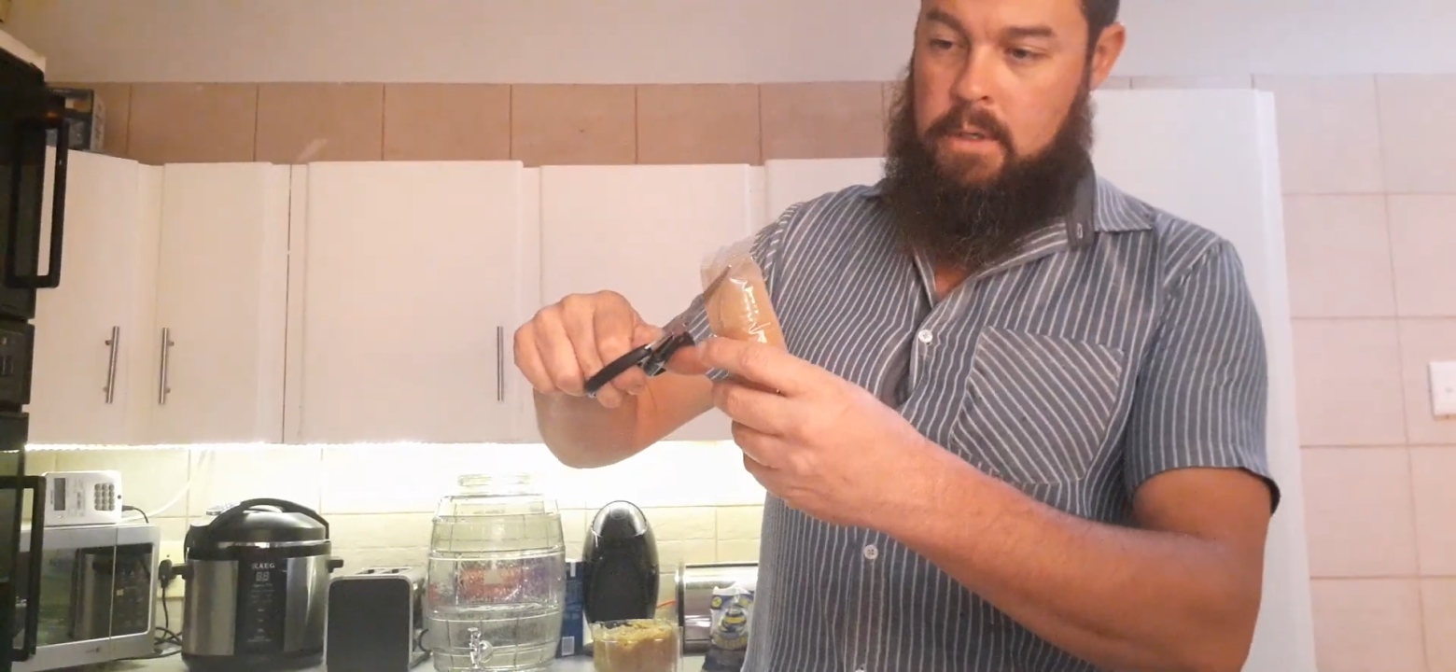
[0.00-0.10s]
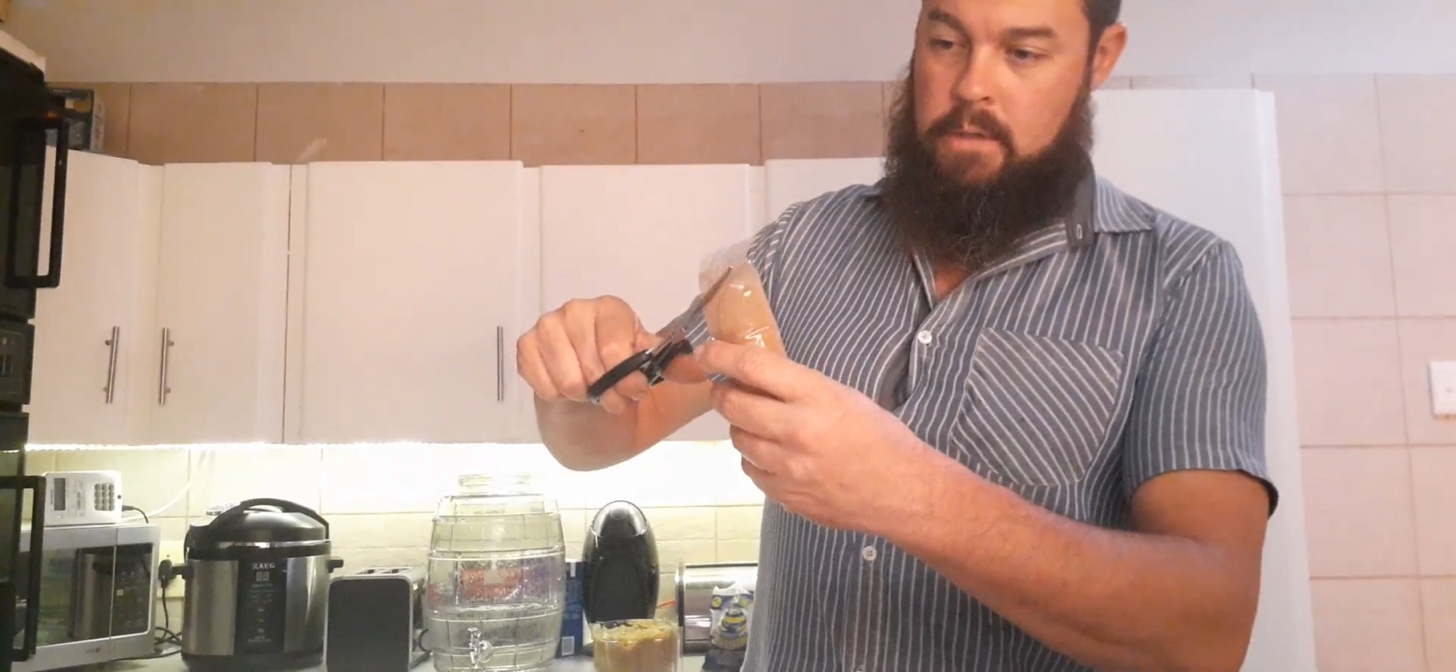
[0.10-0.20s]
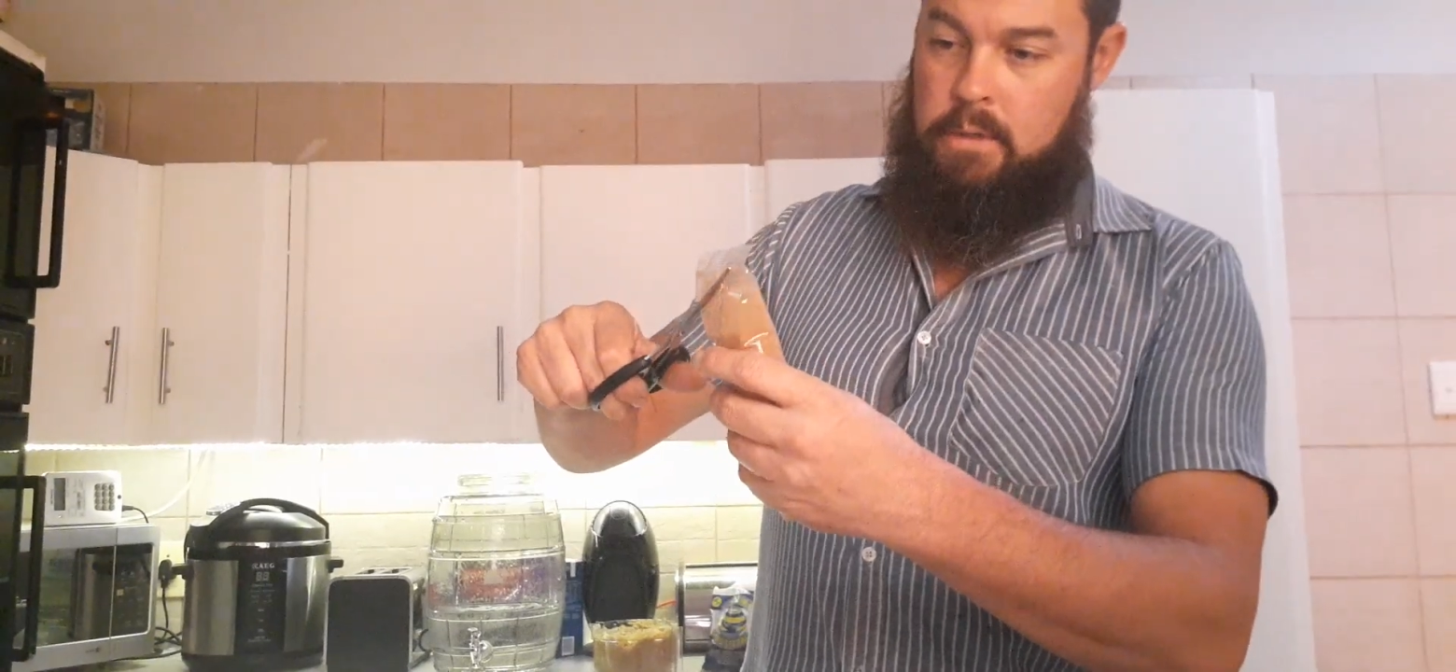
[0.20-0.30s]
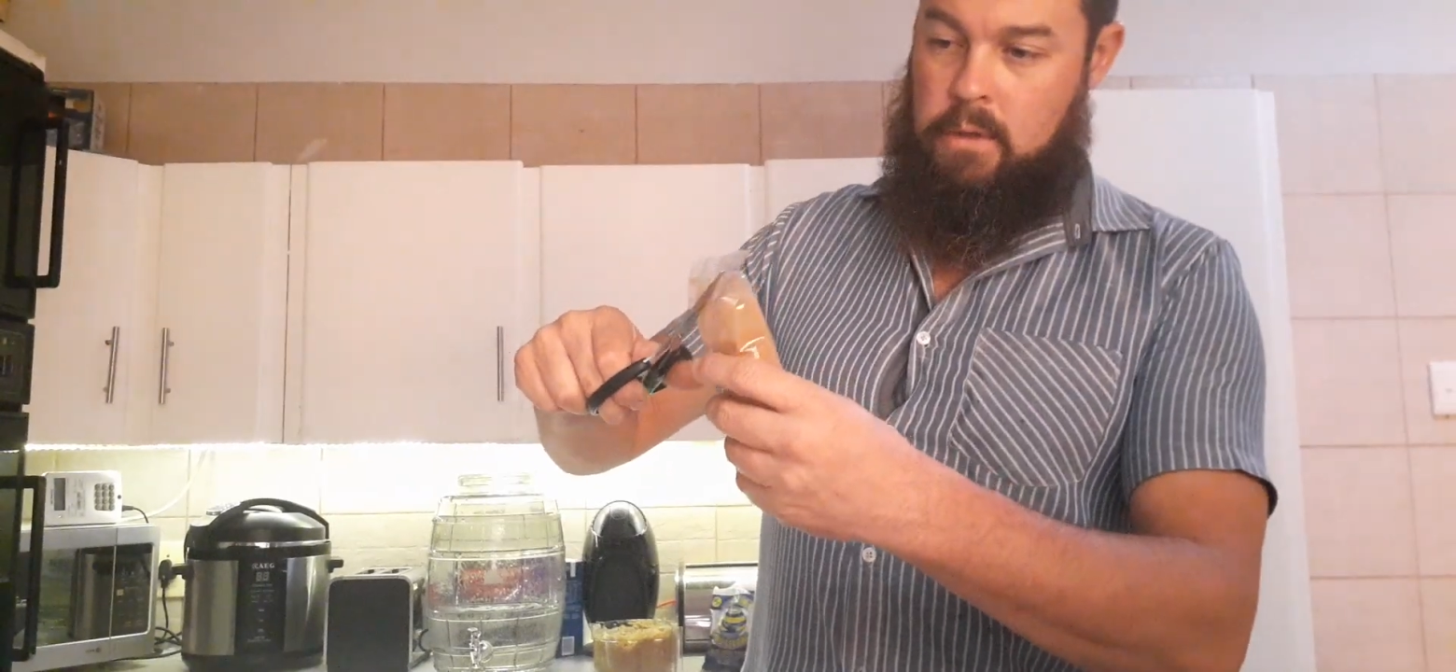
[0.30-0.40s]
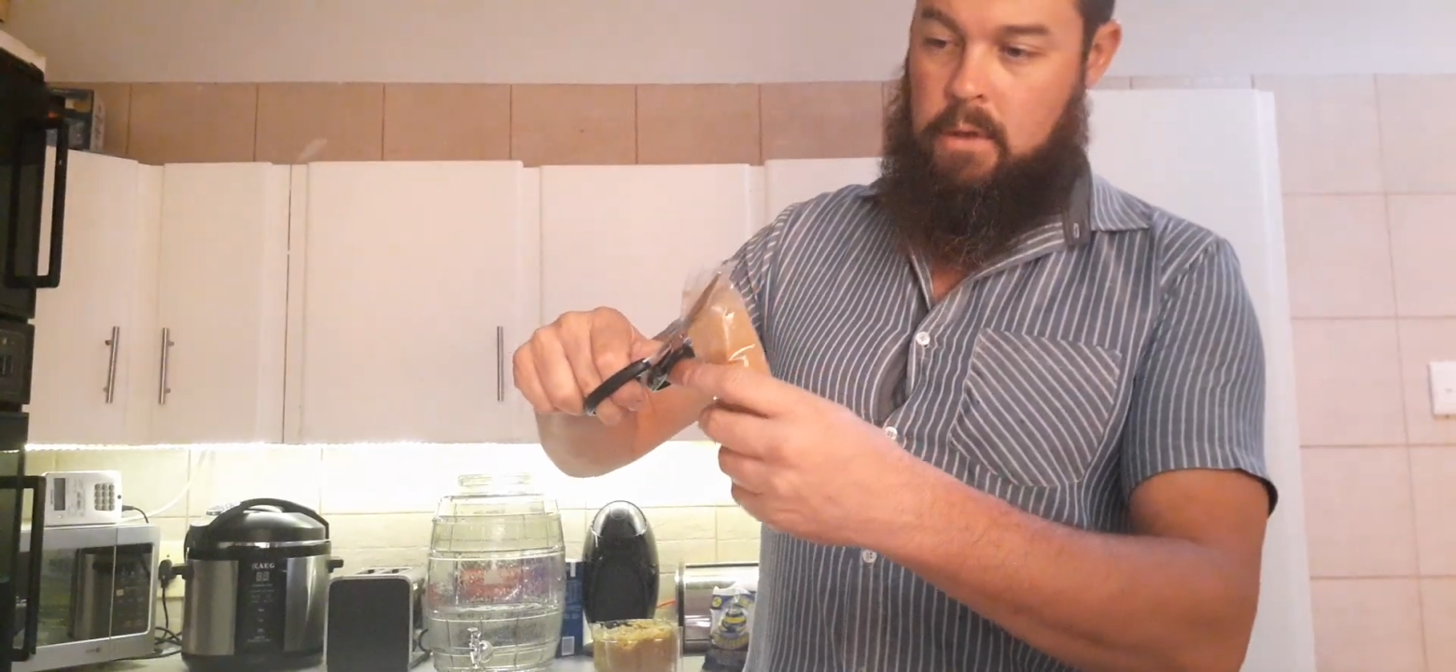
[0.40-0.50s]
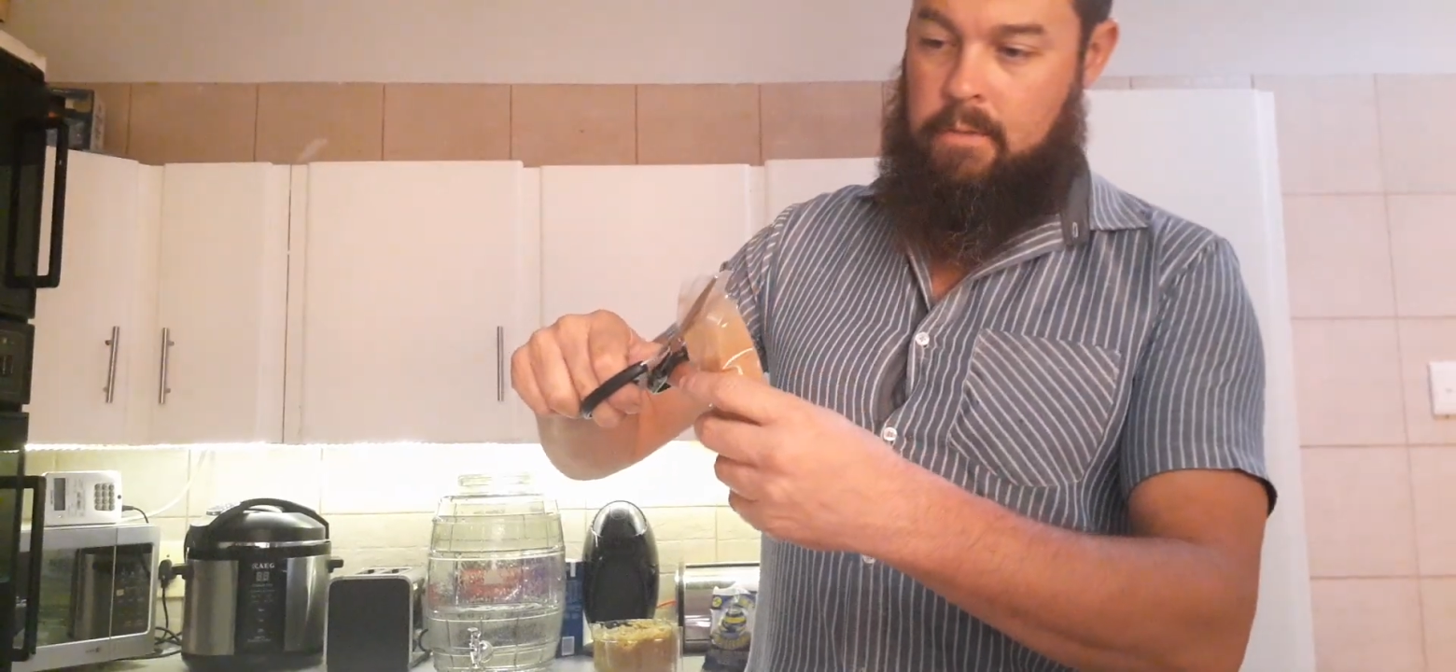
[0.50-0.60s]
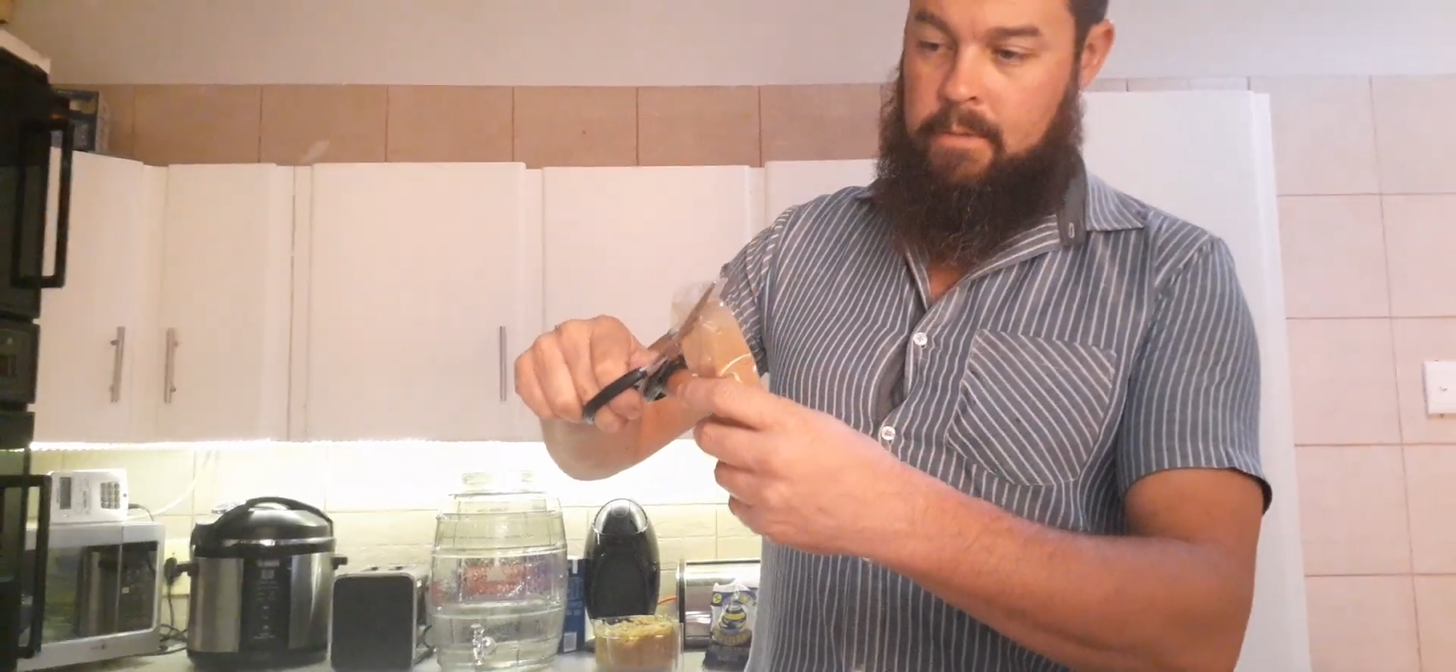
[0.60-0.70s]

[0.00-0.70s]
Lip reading: use half